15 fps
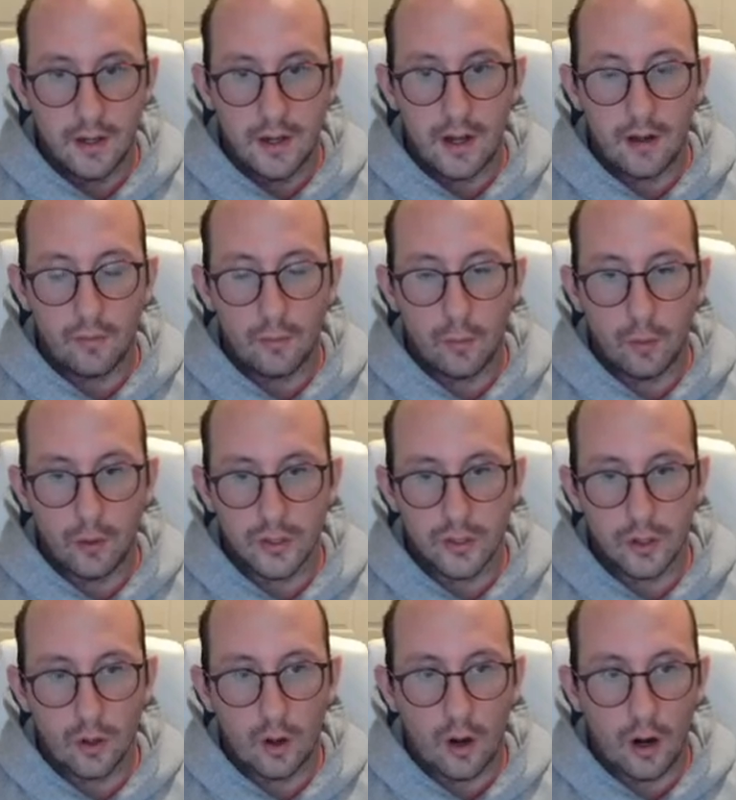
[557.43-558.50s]
Now, of course,
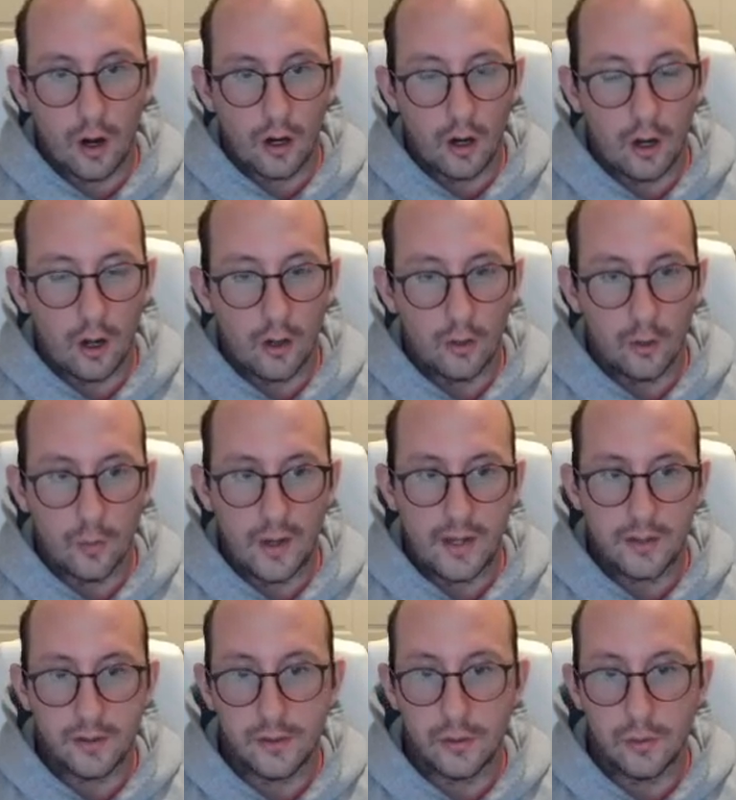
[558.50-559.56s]
there are other
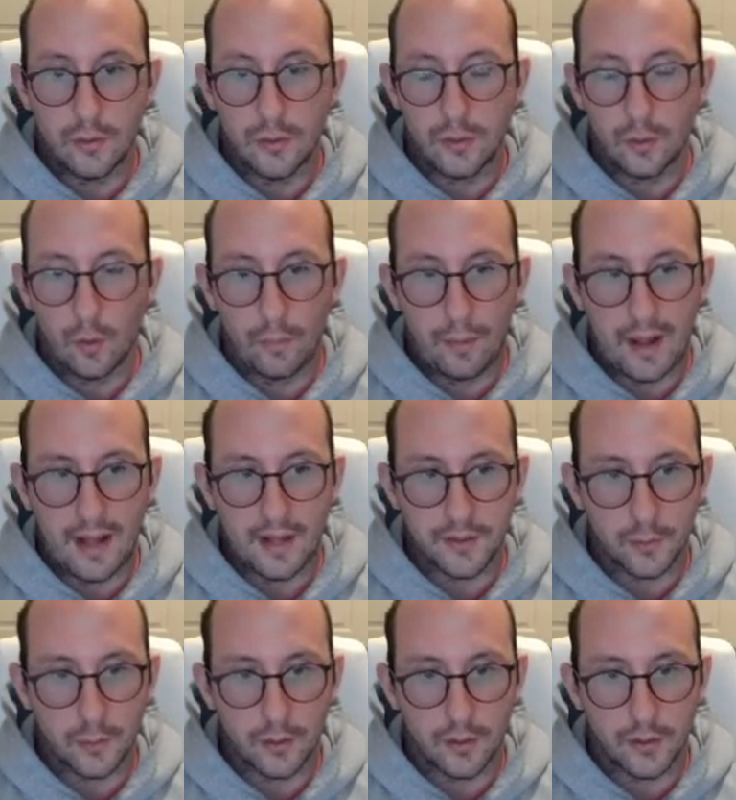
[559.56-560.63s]
ways to store
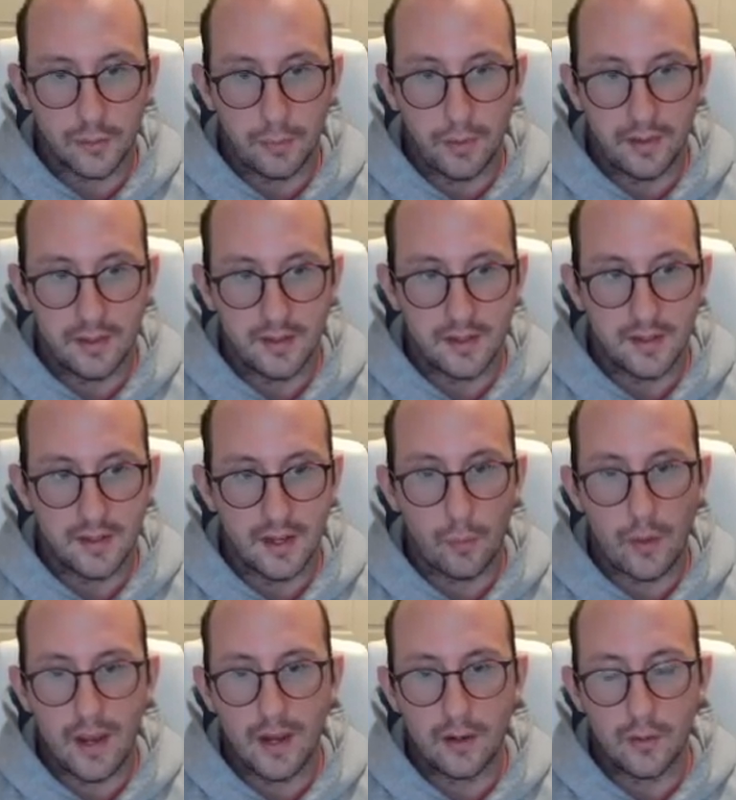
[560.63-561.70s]
passwords, but this is a
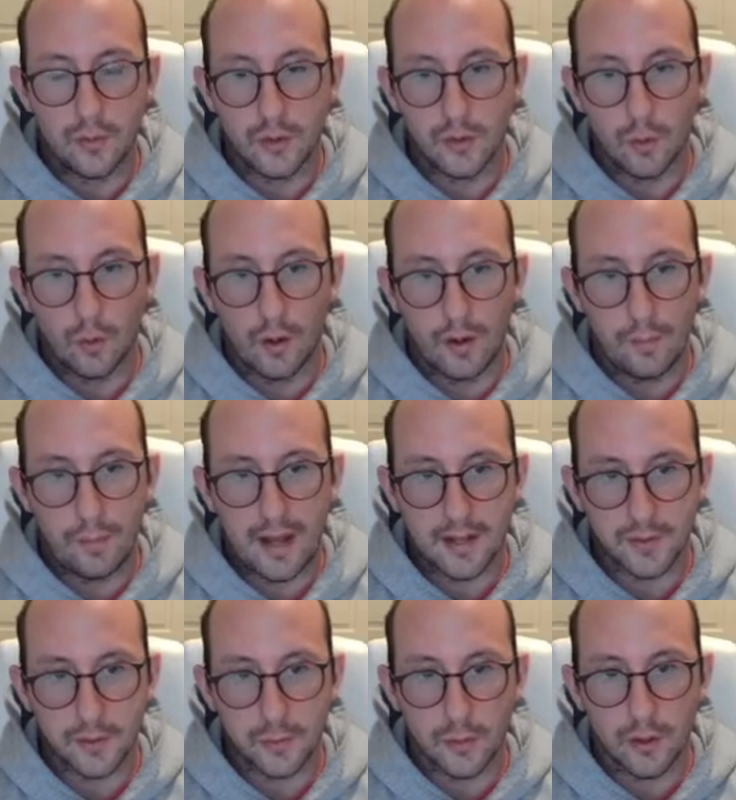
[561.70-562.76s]
way to store a
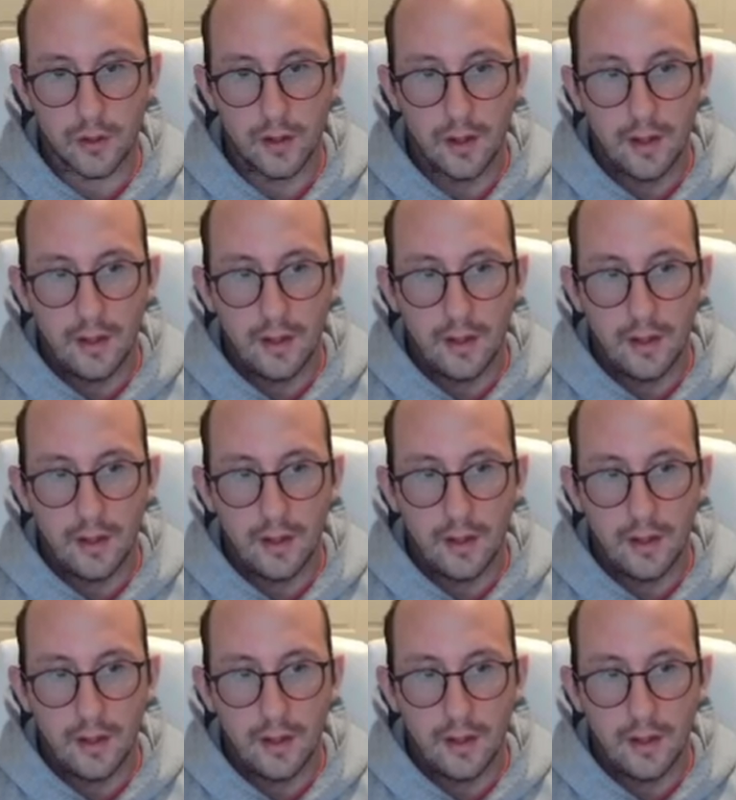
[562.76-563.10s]
password